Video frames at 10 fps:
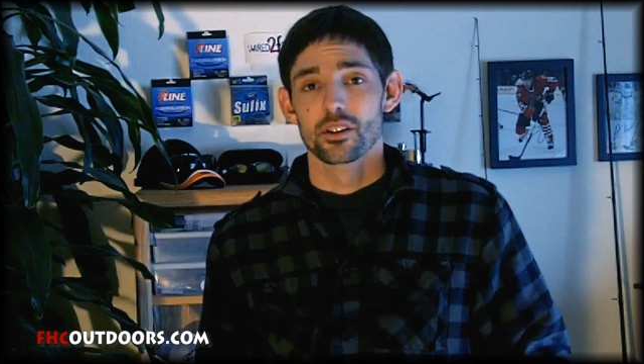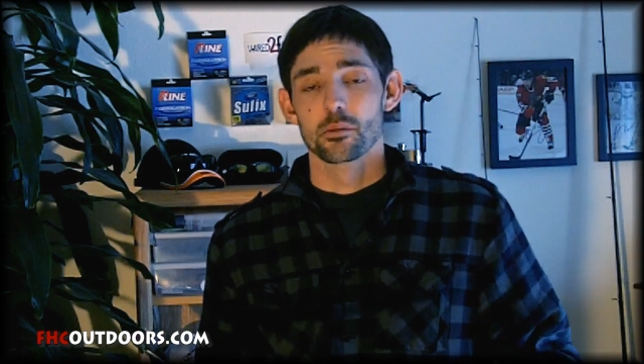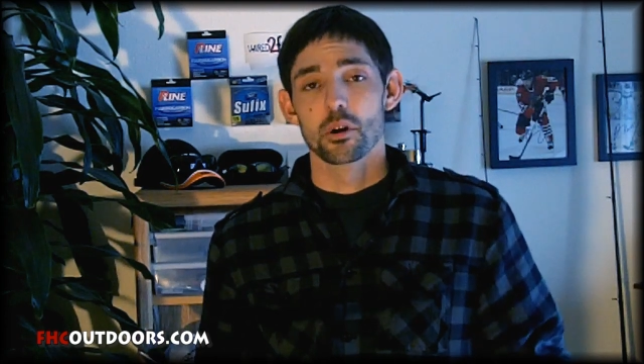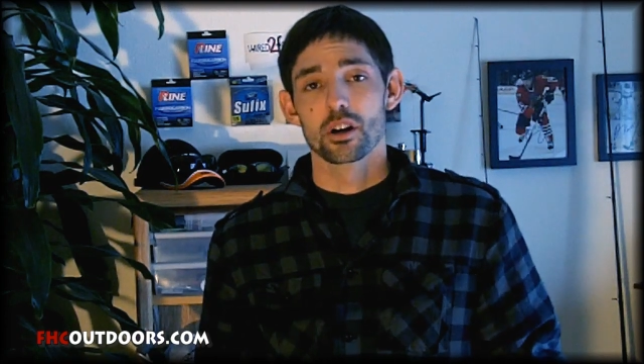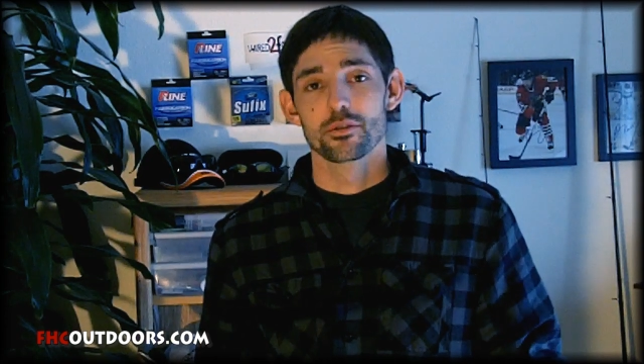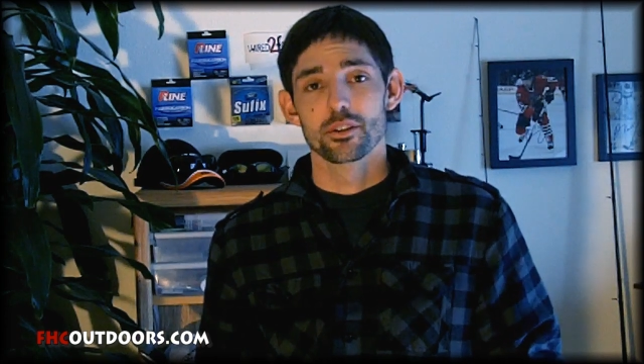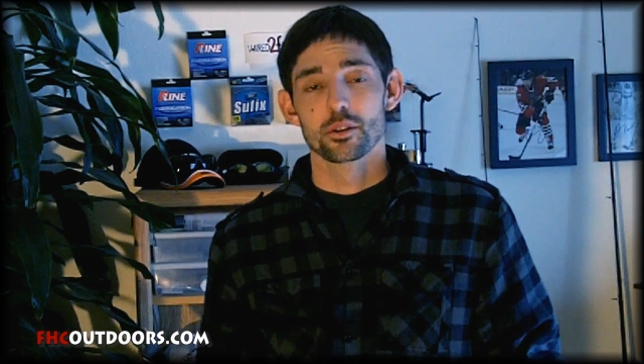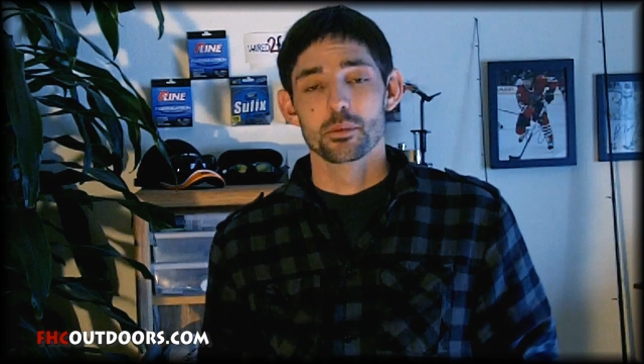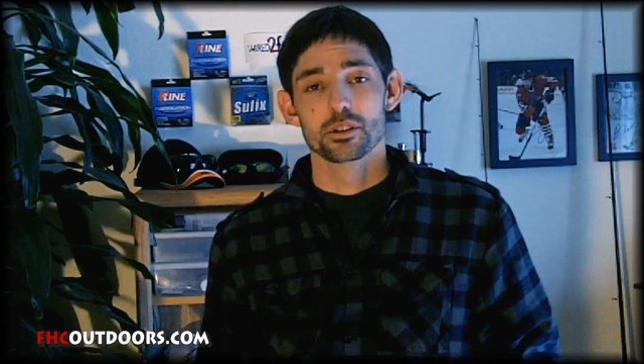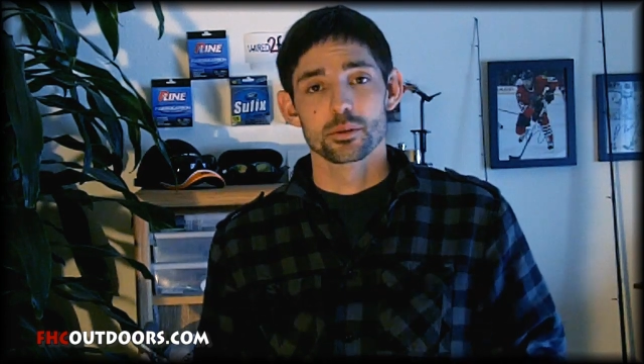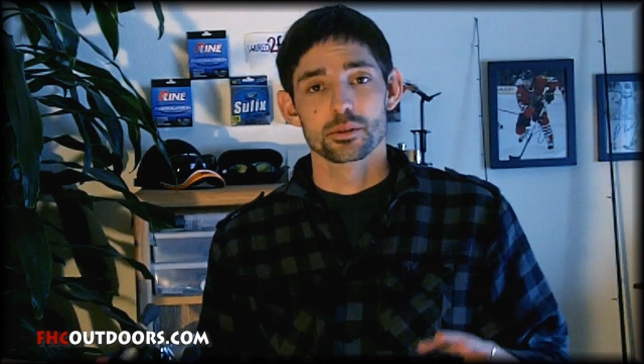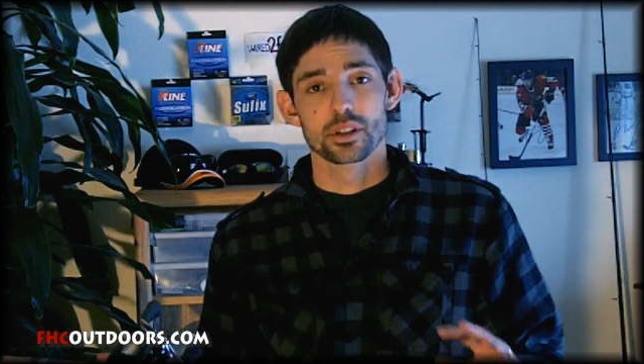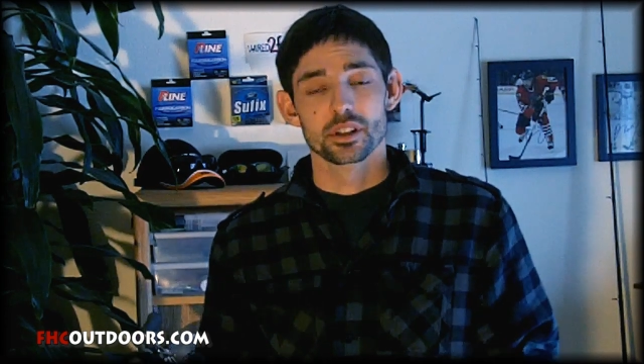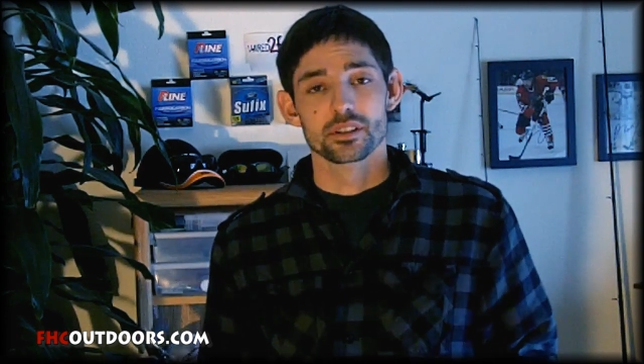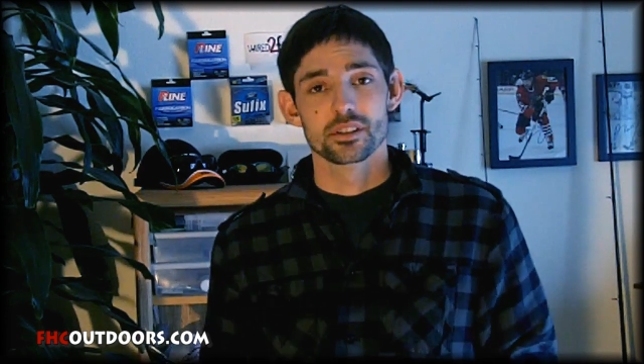than monofilament, so
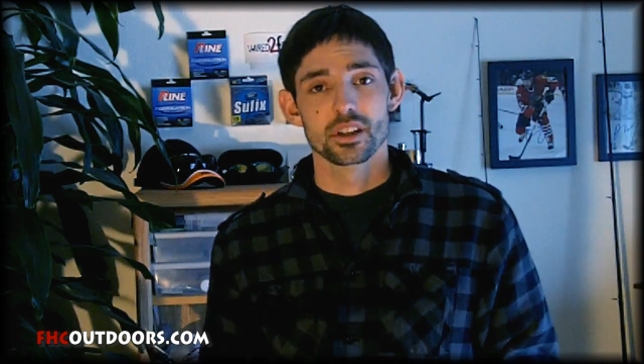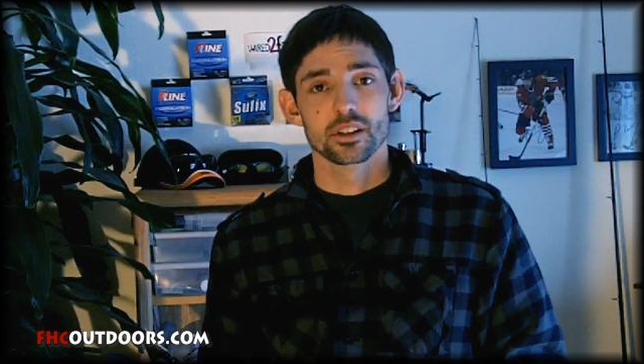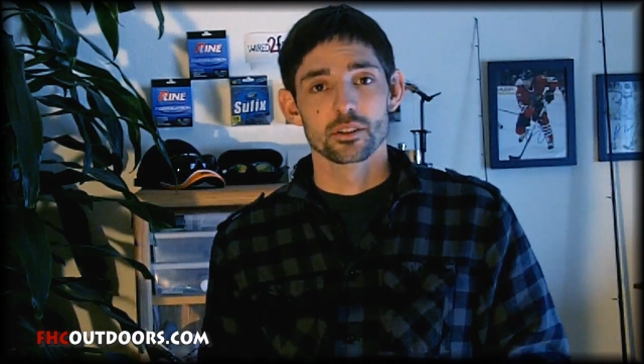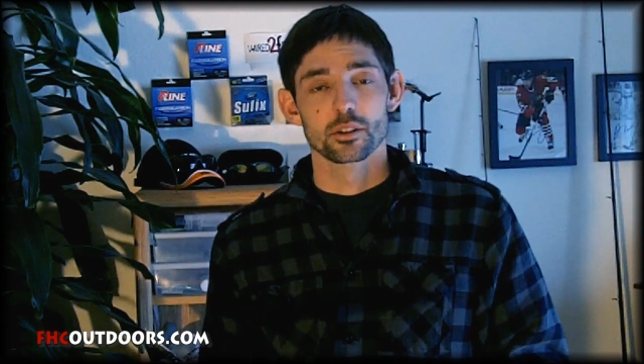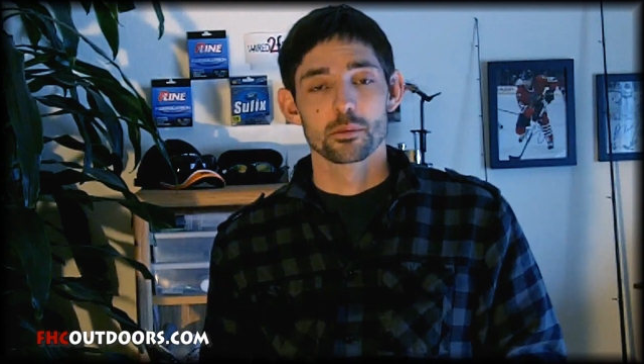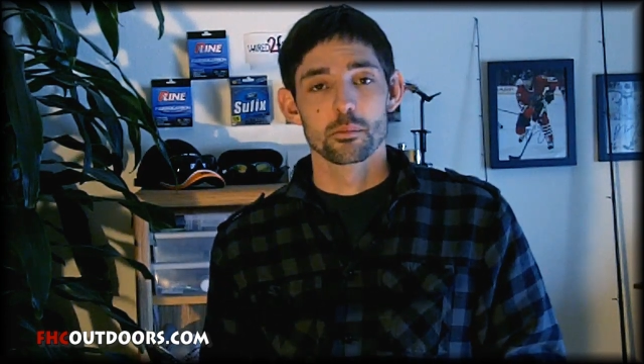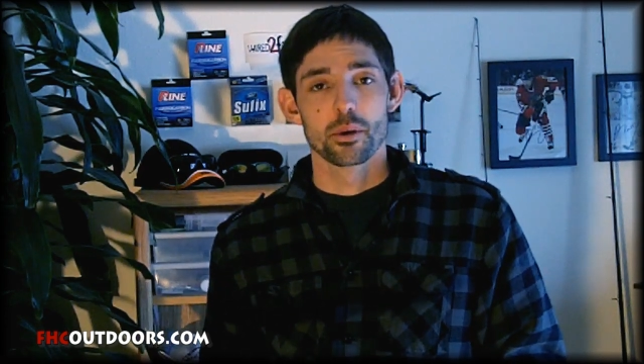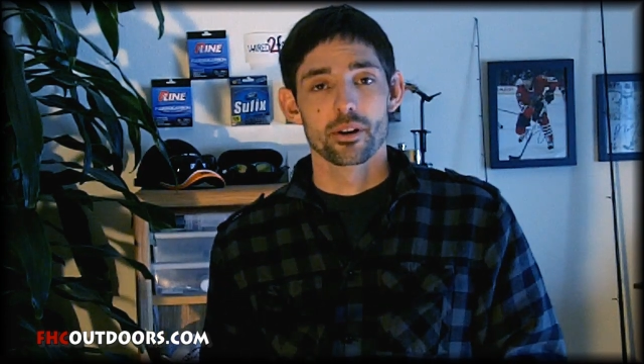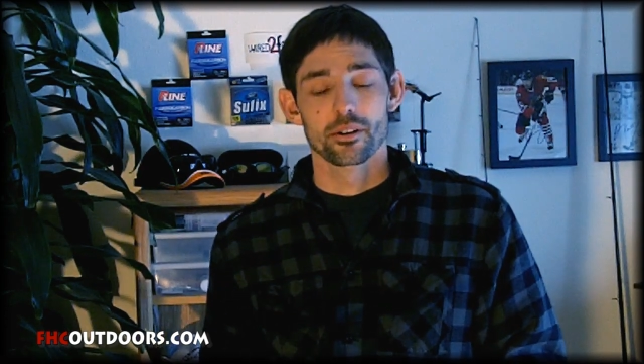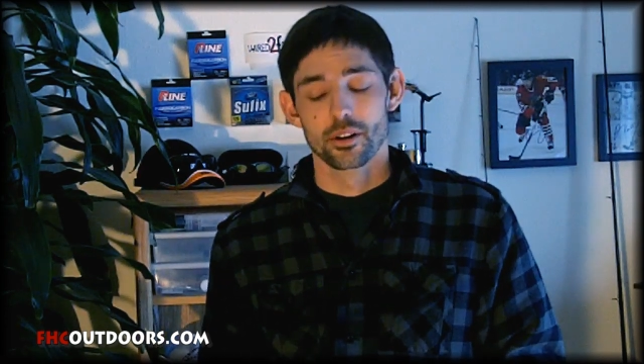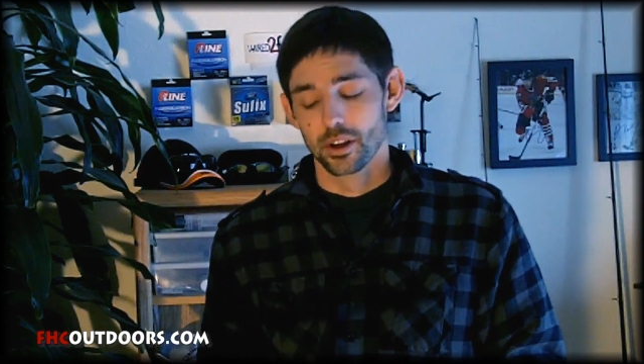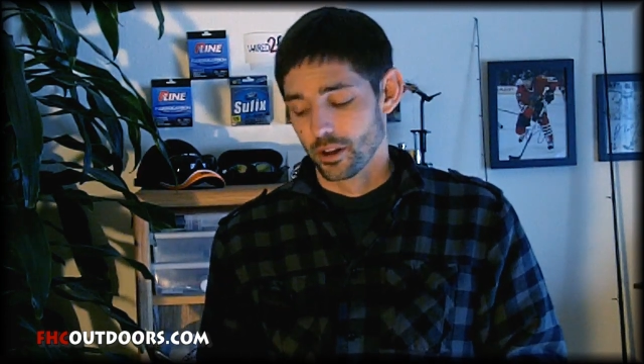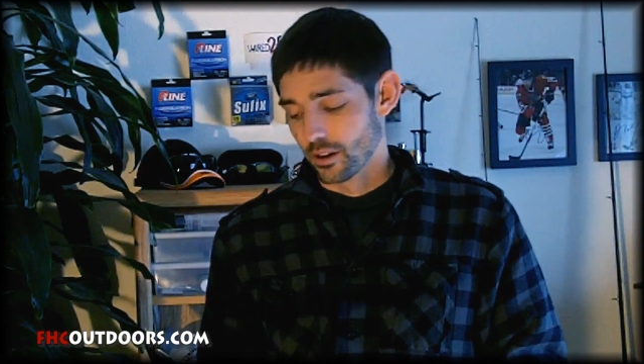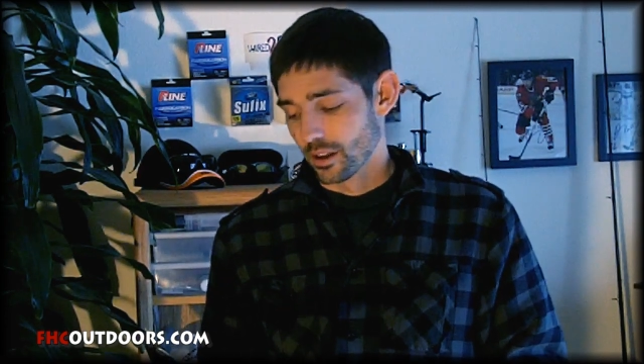it's going to sink a little bit better,